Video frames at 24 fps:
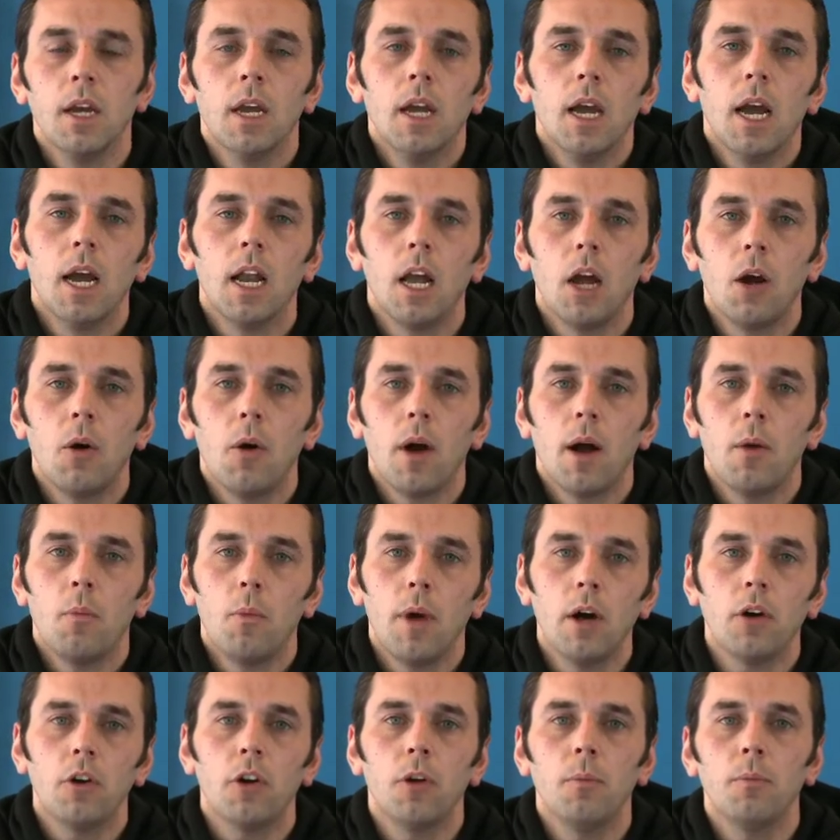Hello and
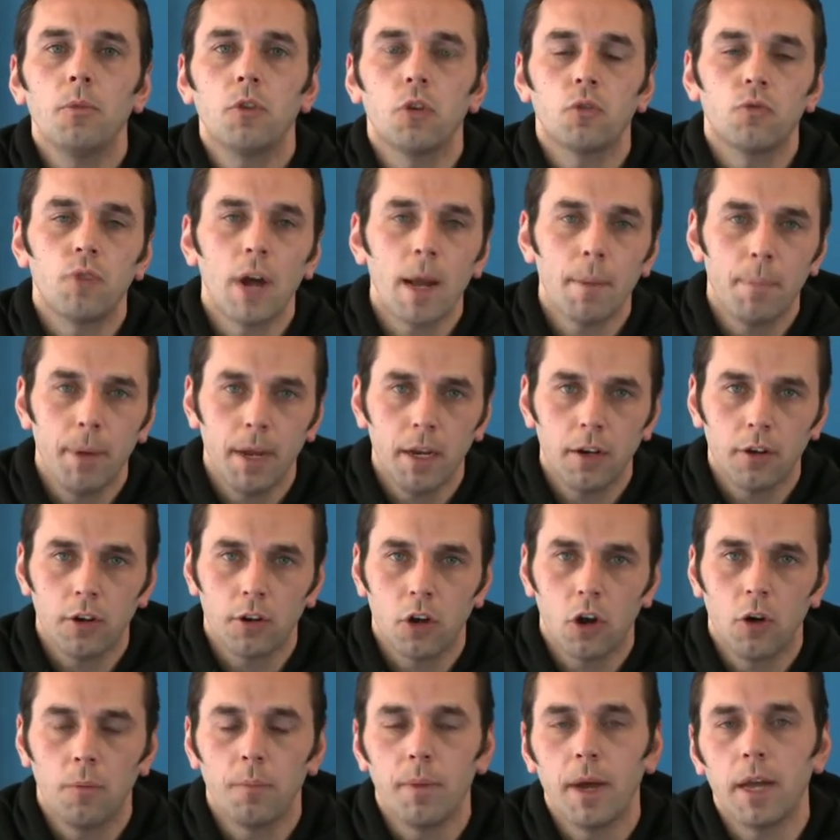welcome to Rapid
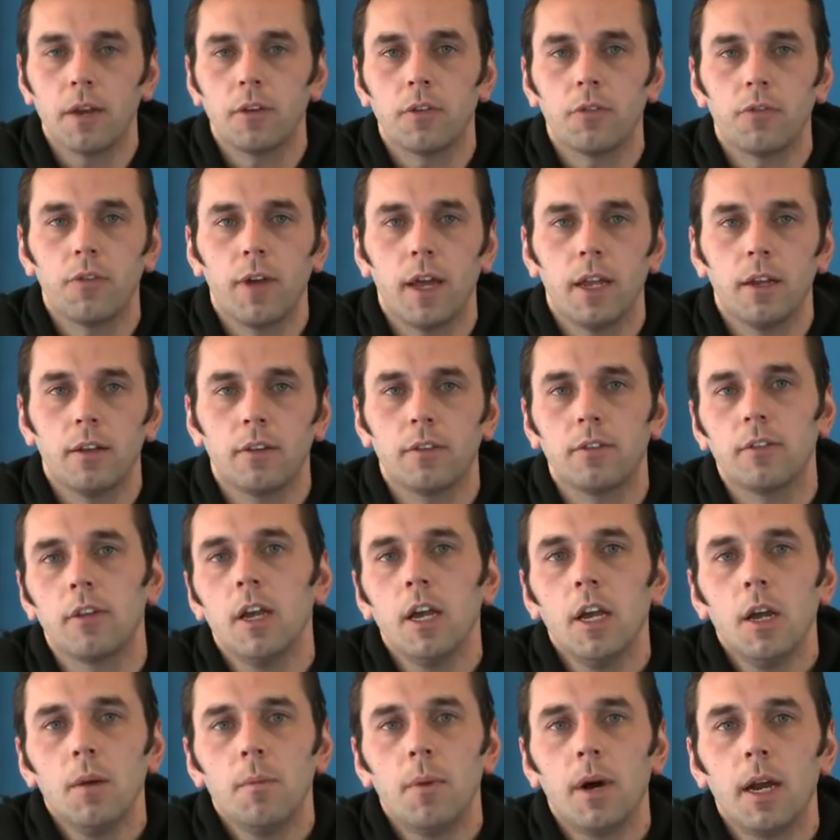Combat Defence.
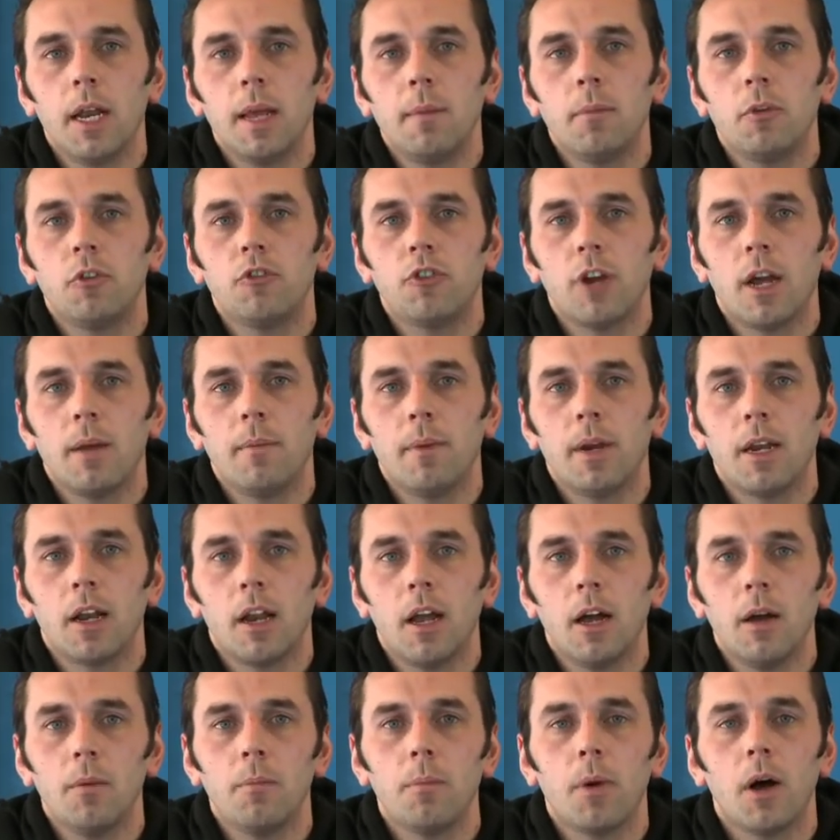My name is Jamie
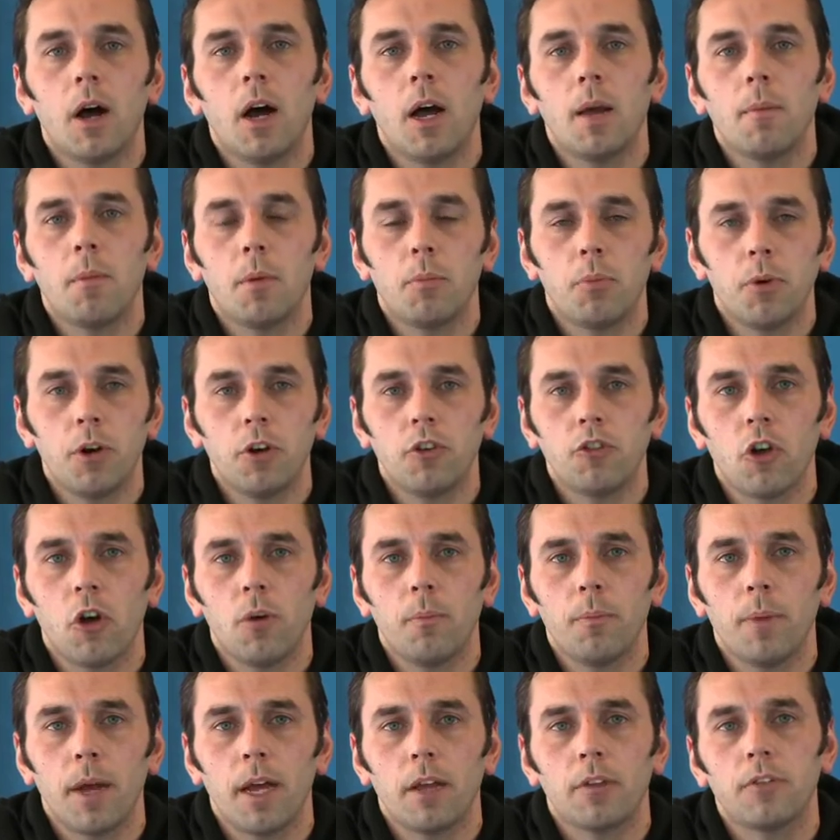Clubb. I'm a British
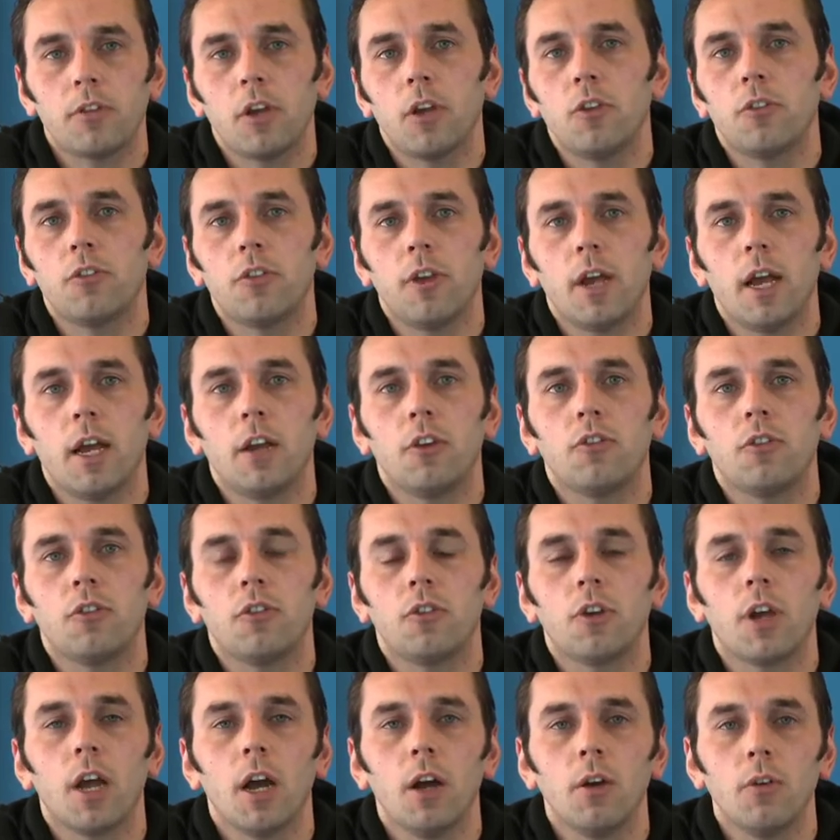Combat Association
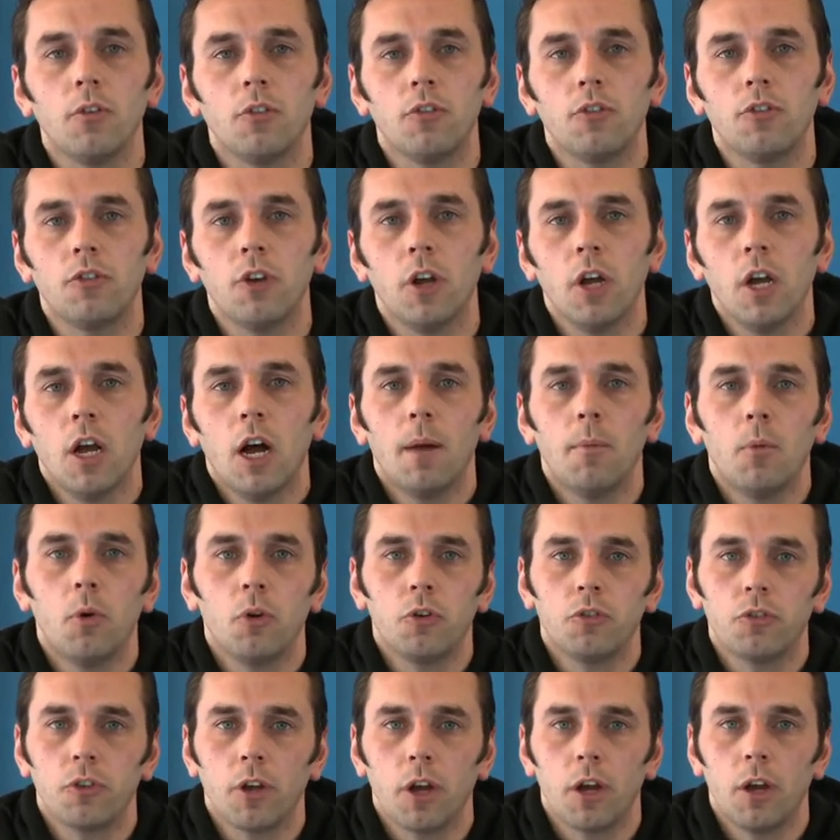coach. I'm
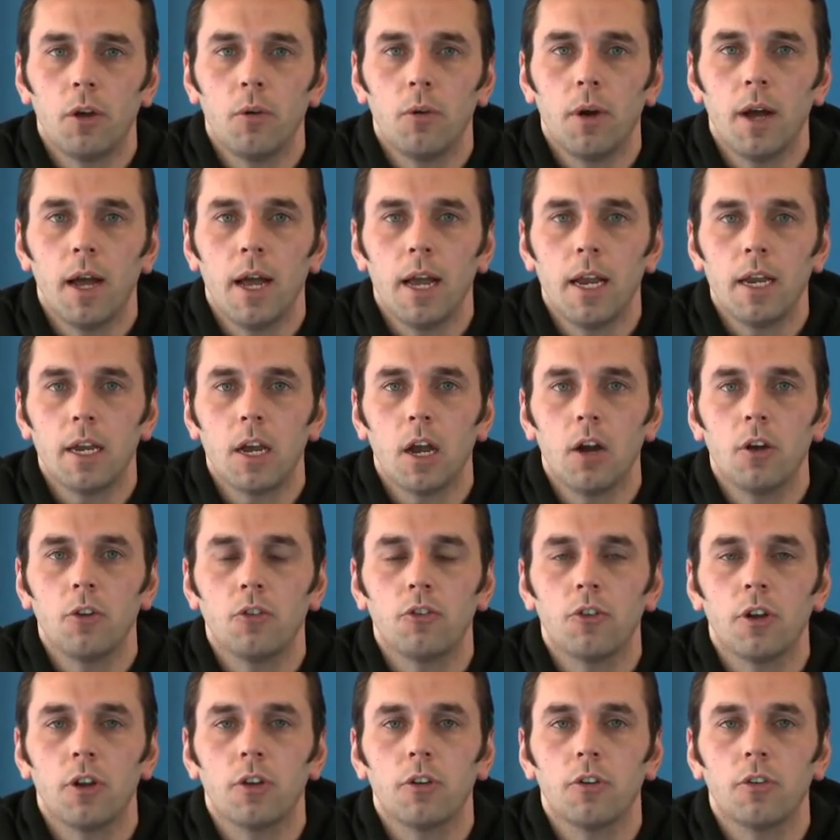also a
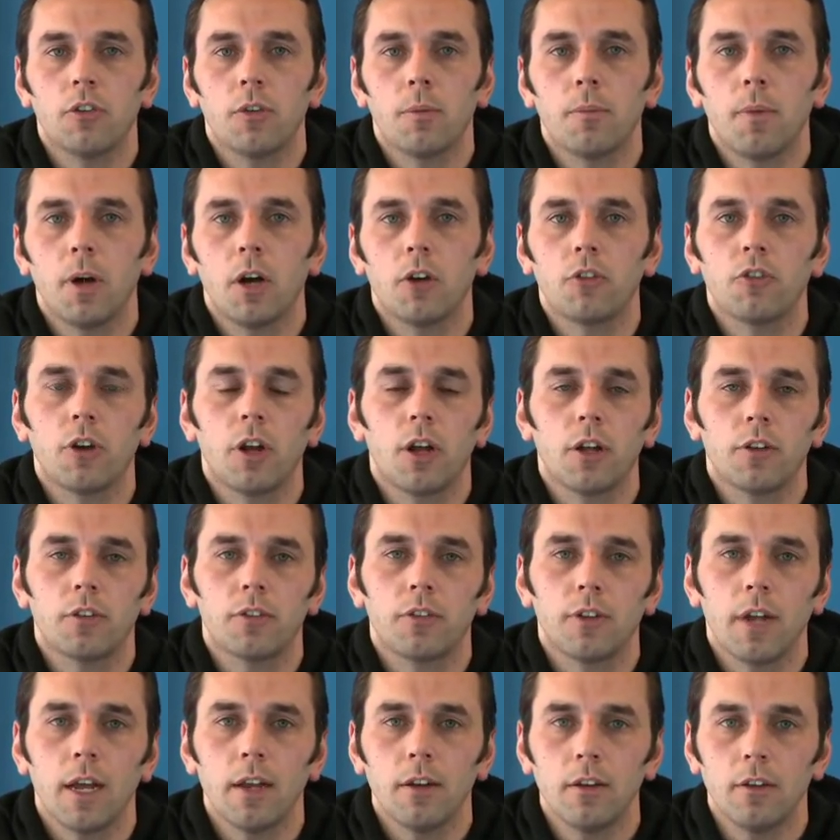coach under the Martial Arts
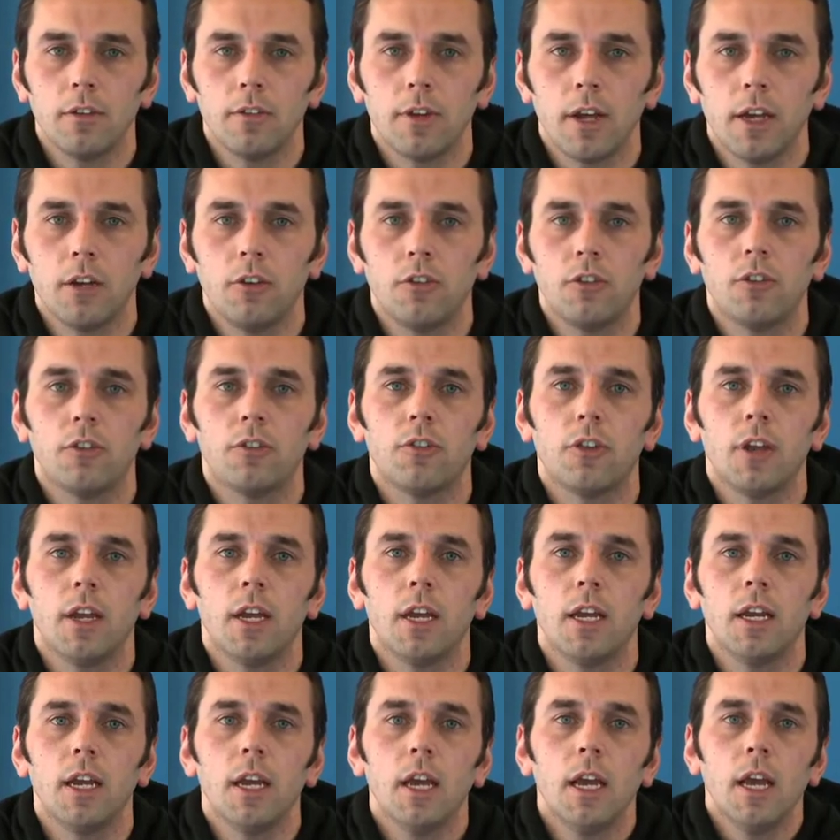Standards
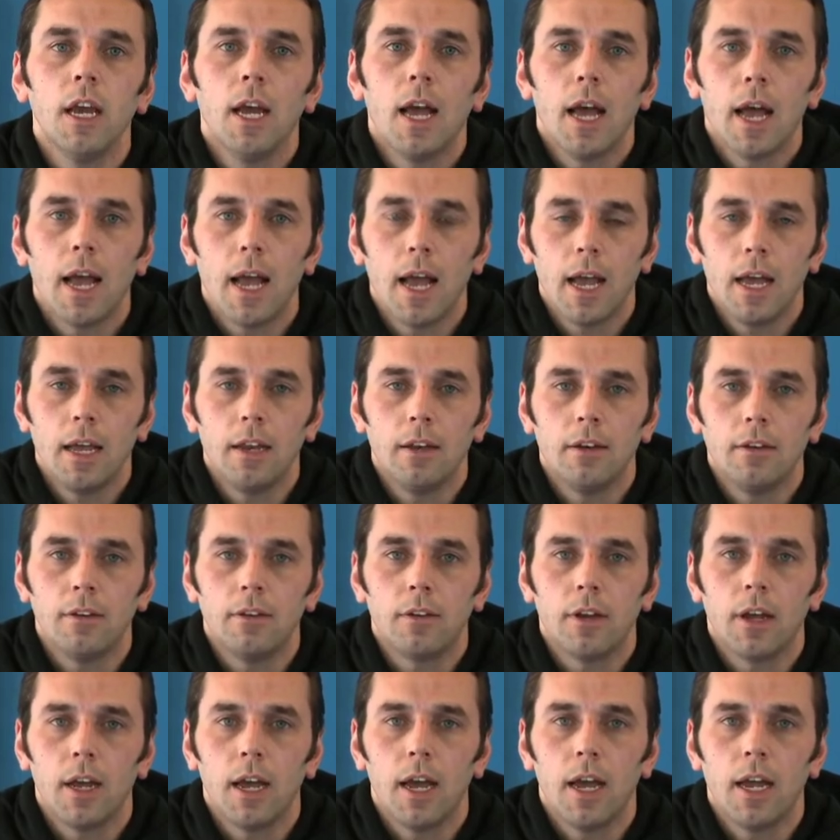Agency and
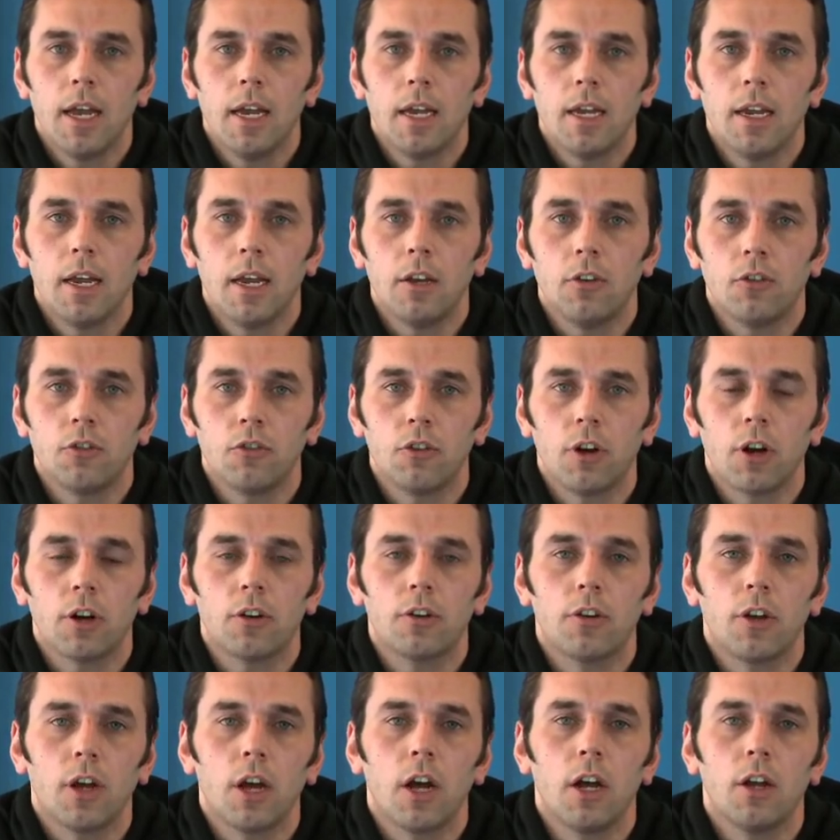an
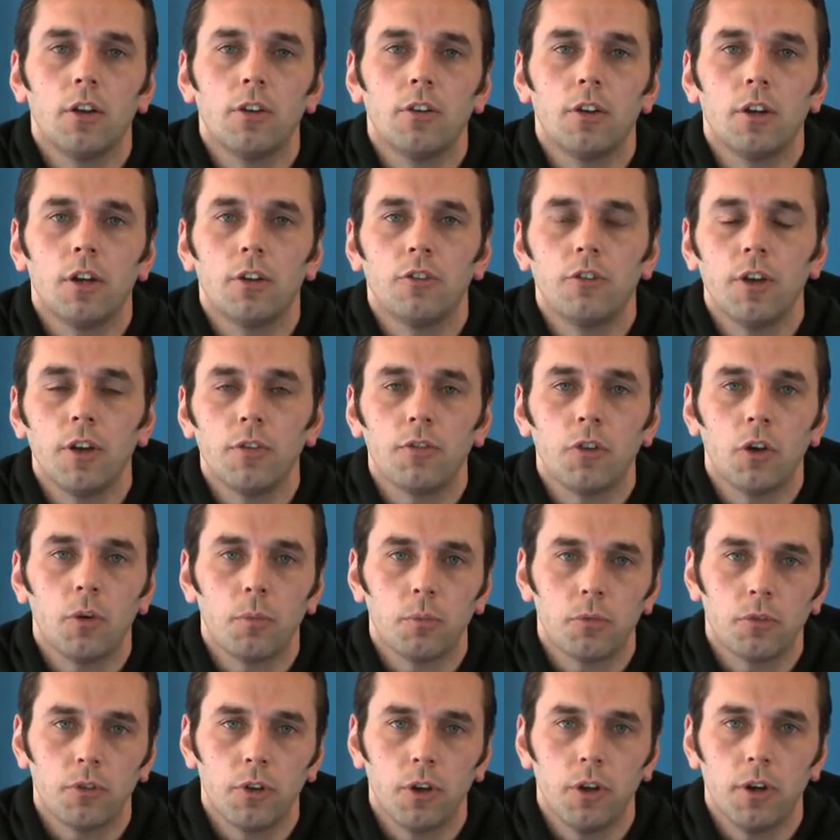instructor under Jeff
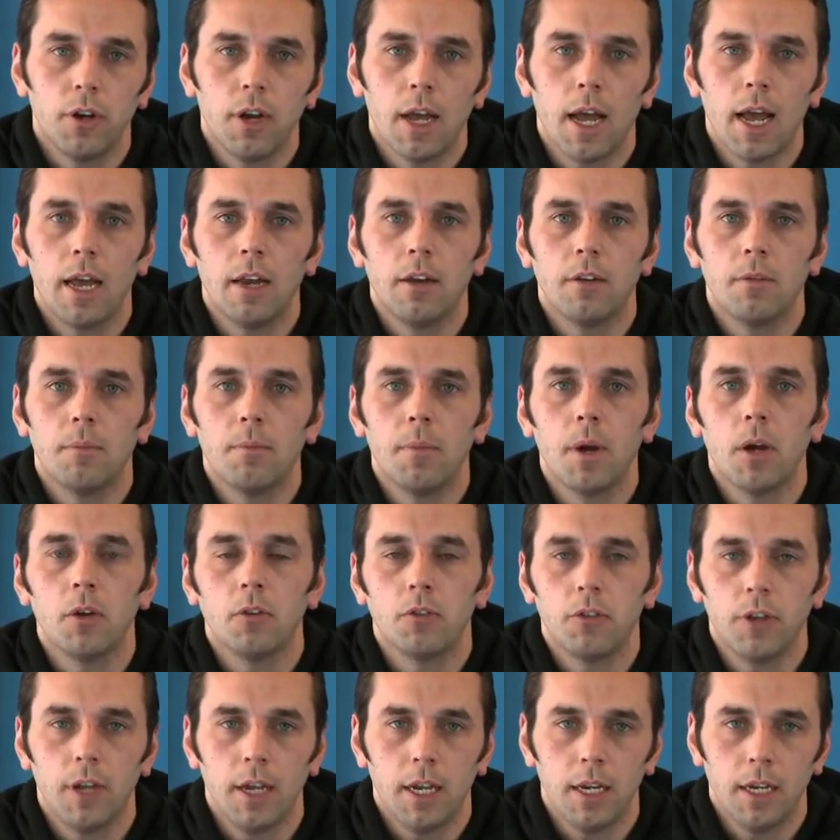Thompson and Mo
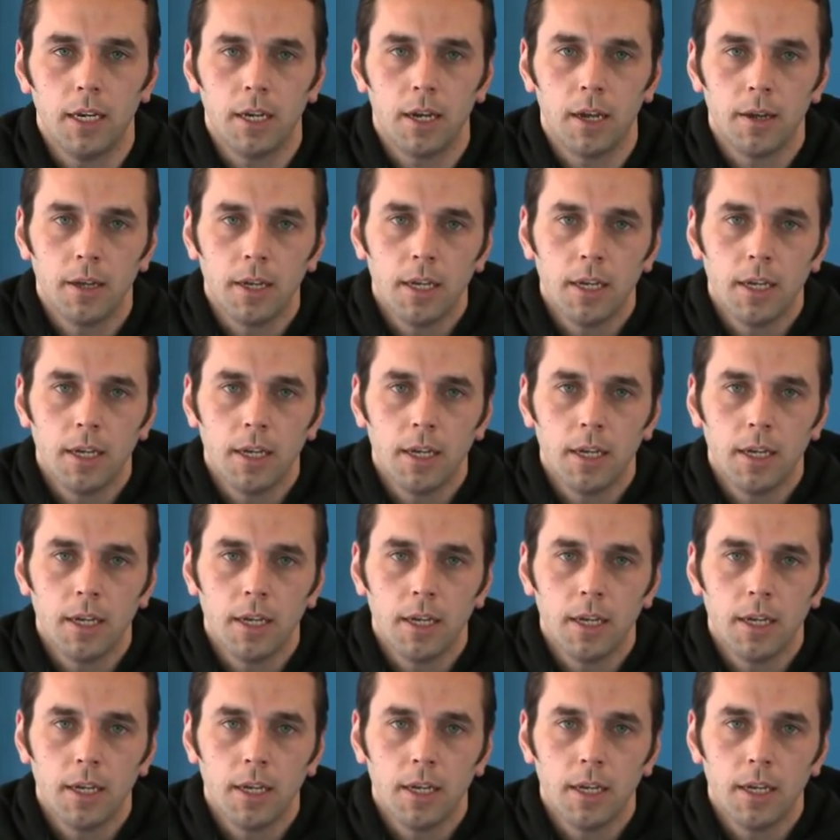Teague.